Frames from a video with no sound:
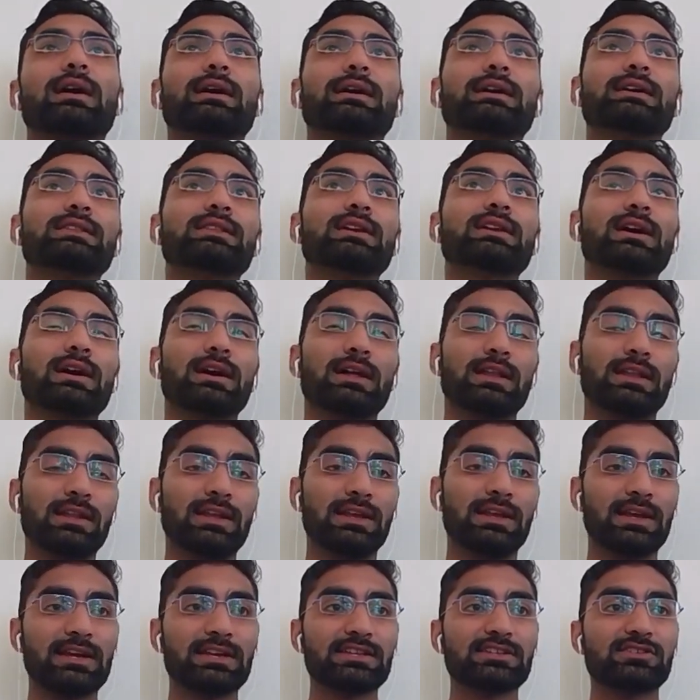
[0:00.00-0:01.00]
in the
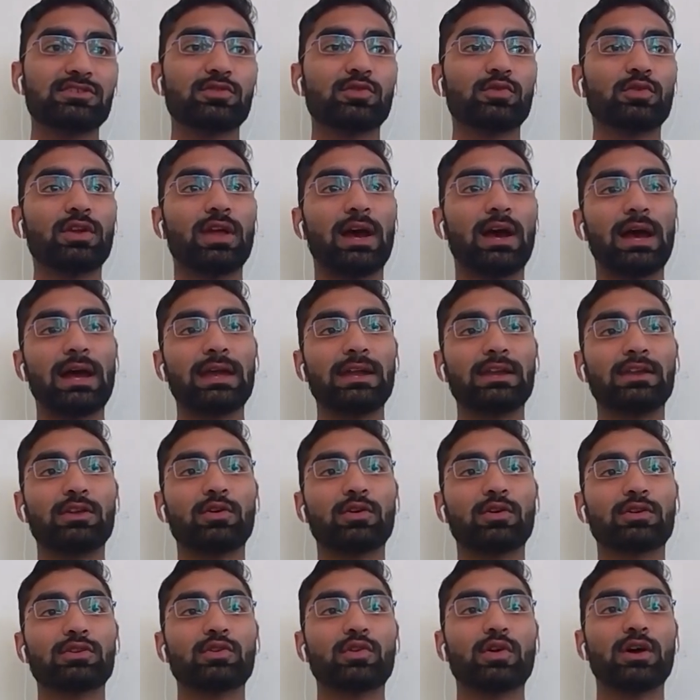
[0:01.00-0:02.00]
early age you died,
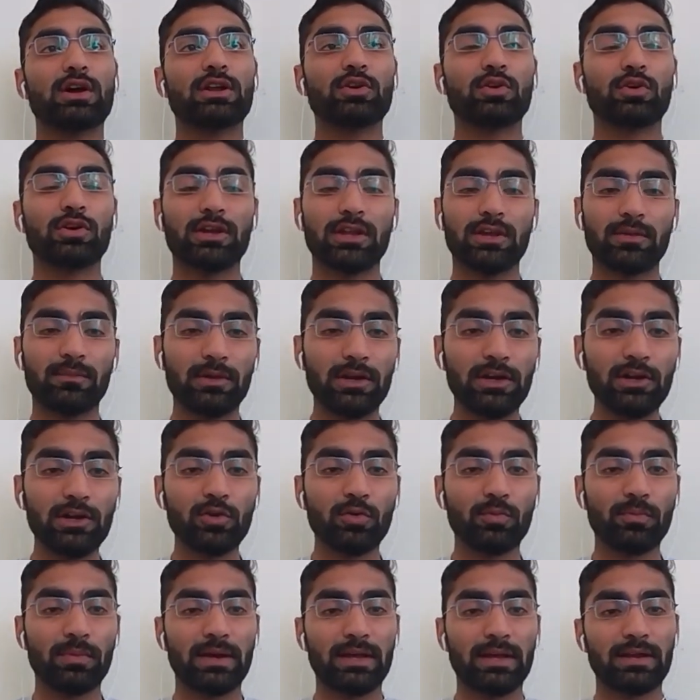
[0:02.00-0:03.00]
or you are not able
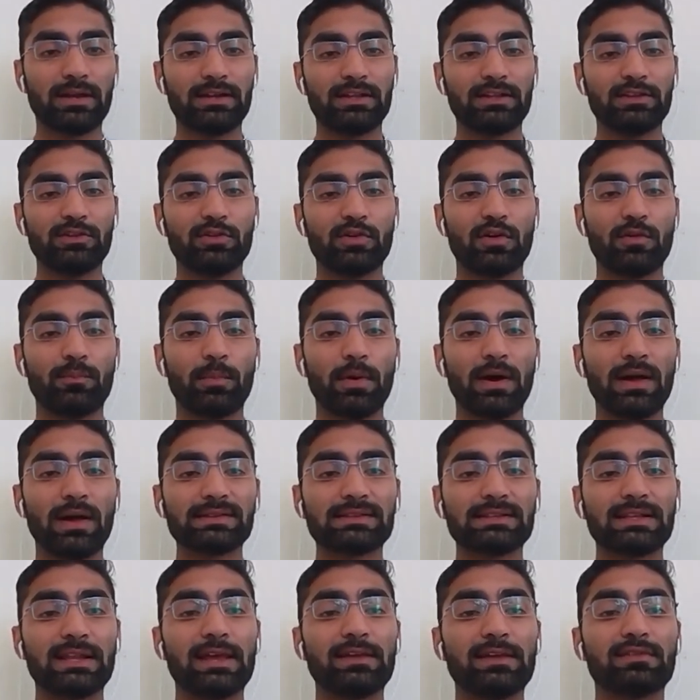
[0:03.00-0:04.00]
to married in your
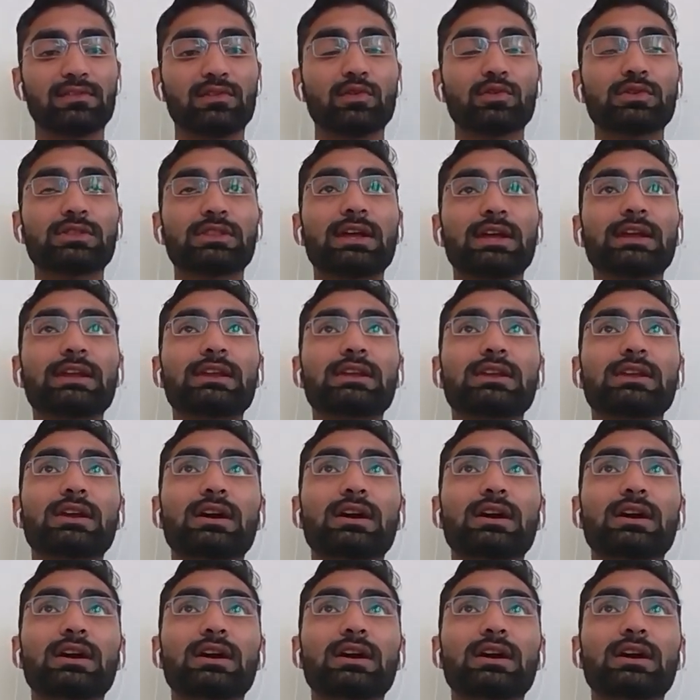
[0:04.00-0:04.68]
past life, so that